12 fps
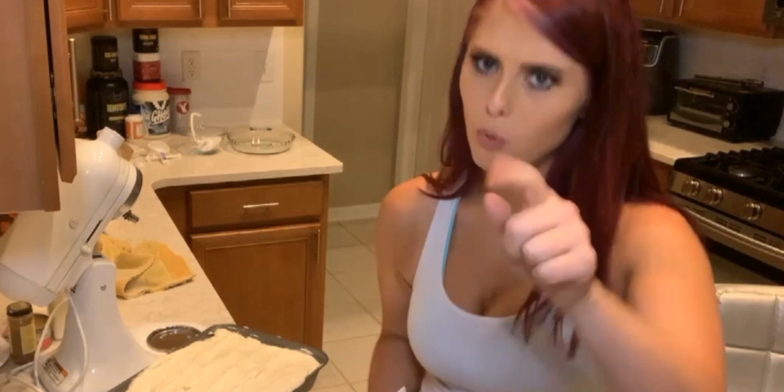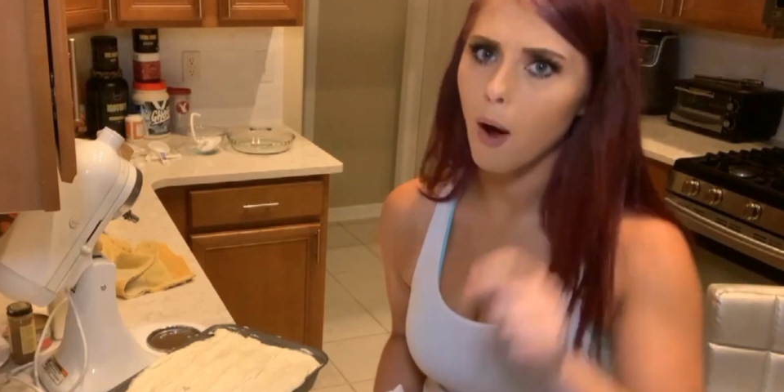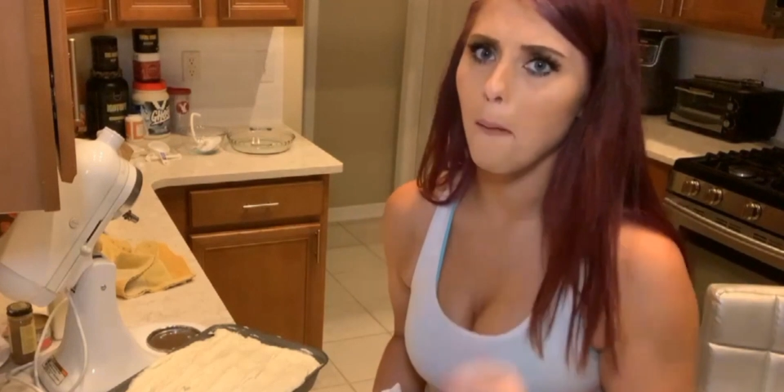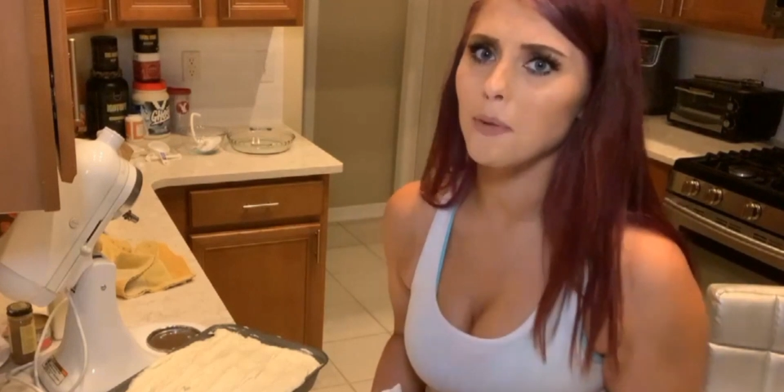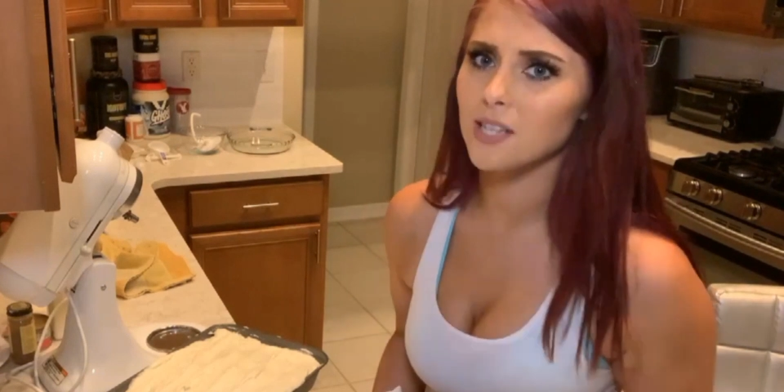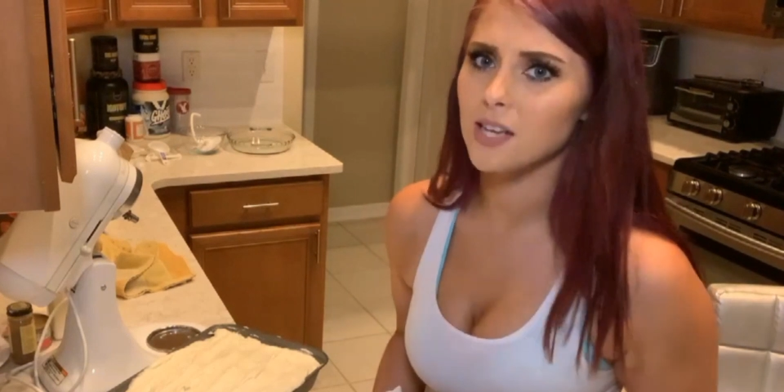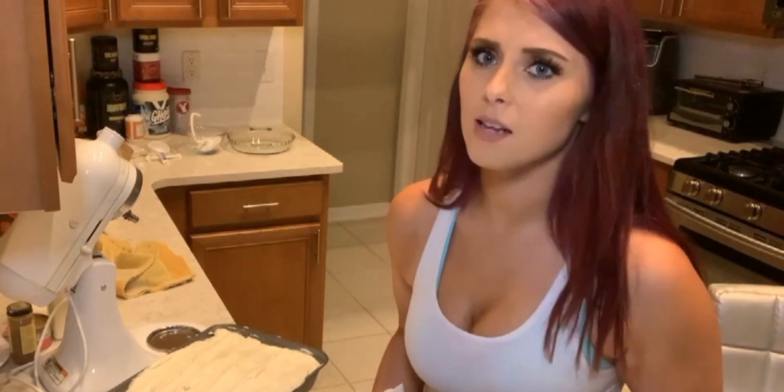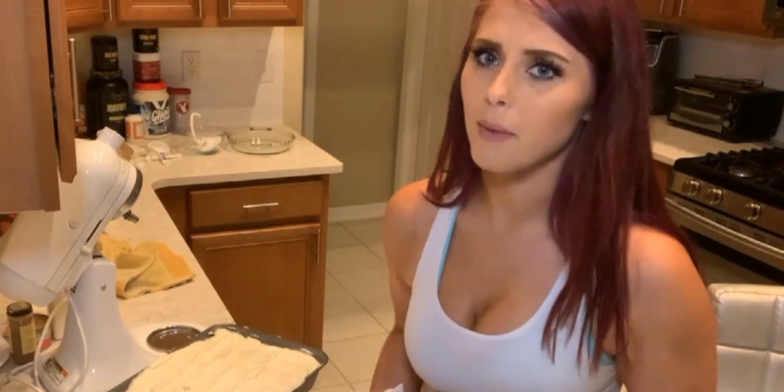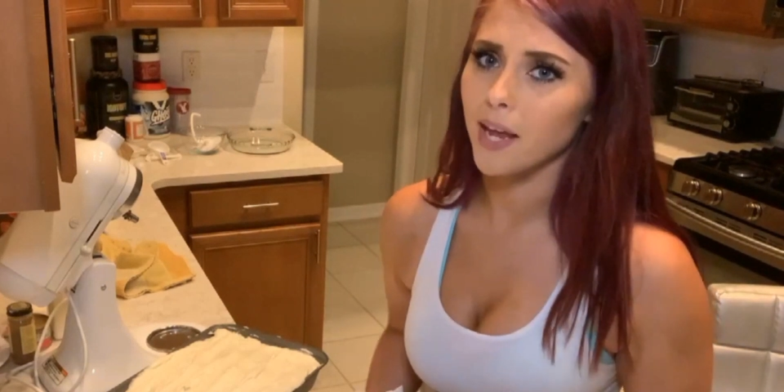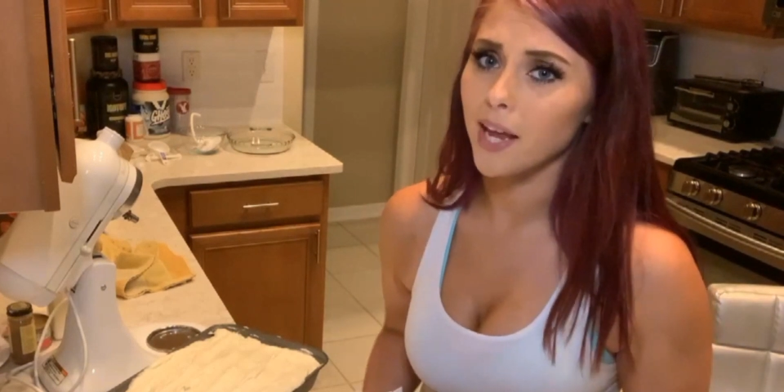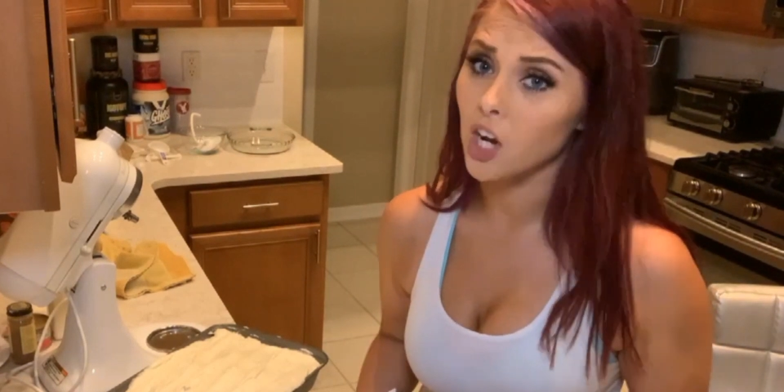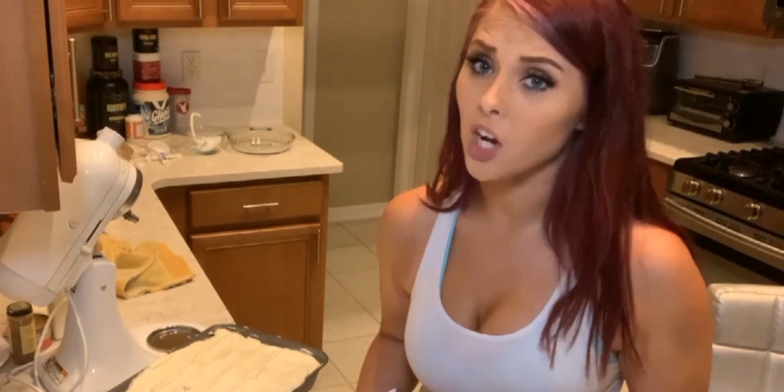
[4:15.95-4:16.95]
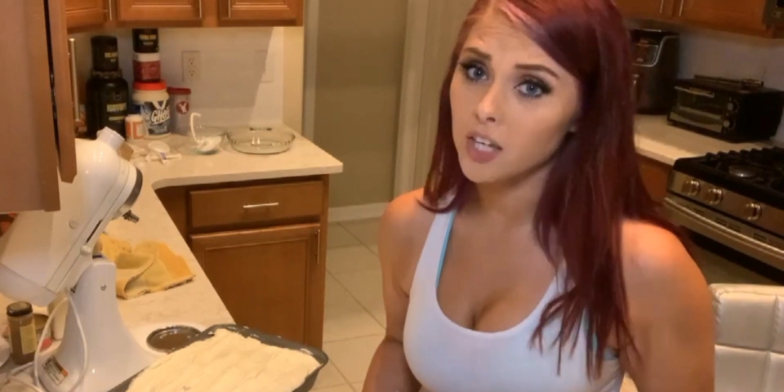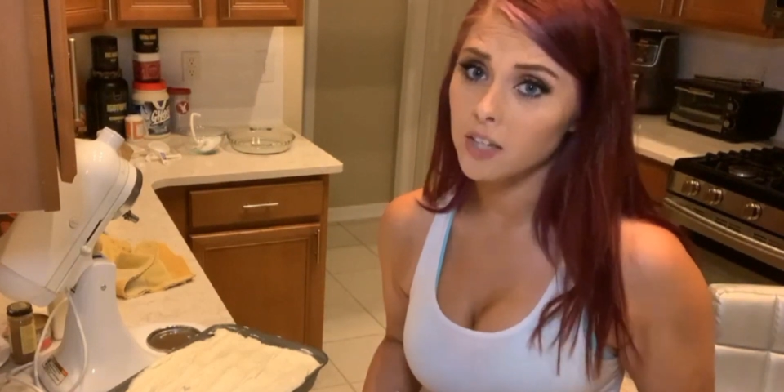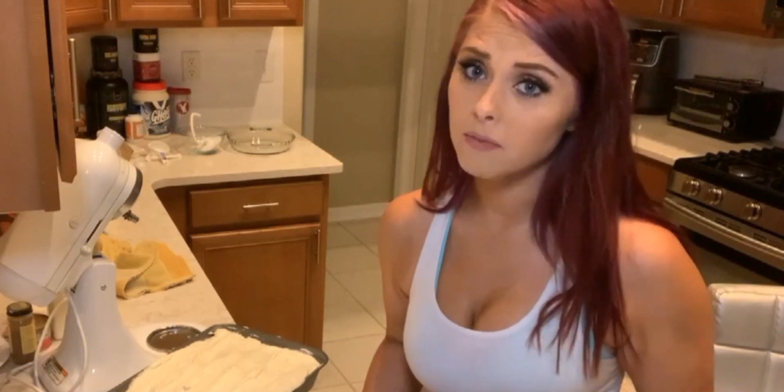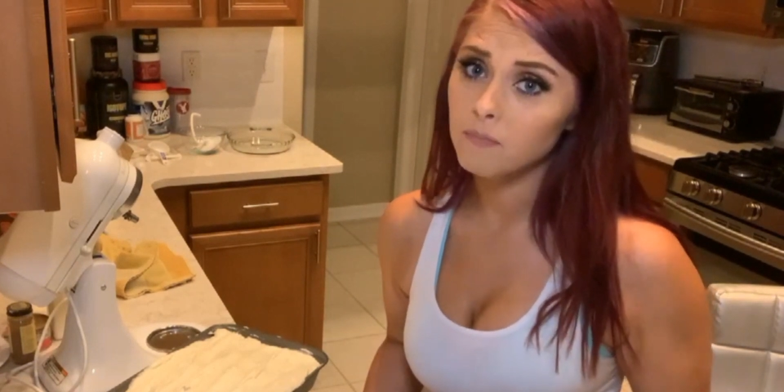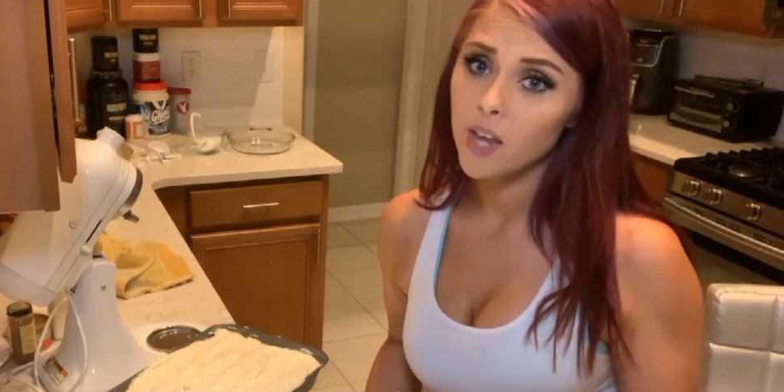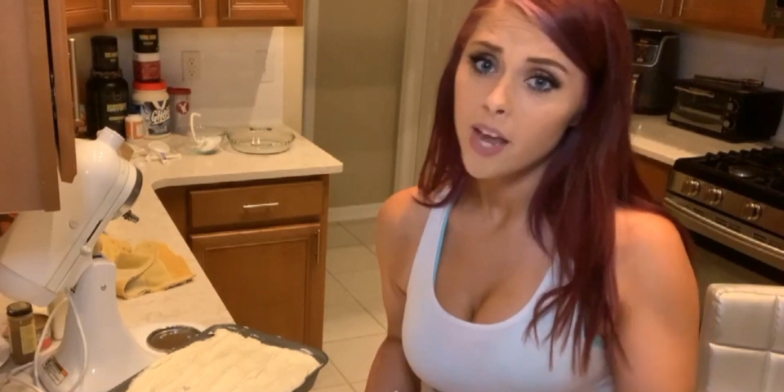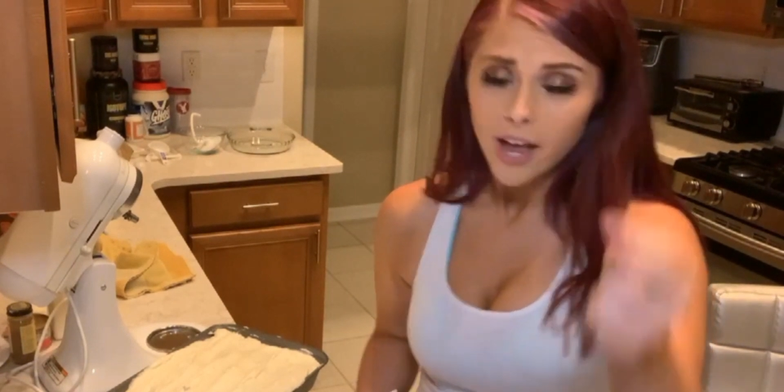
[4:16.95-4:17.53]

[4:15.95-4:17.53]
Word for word: knew I was gonna make it good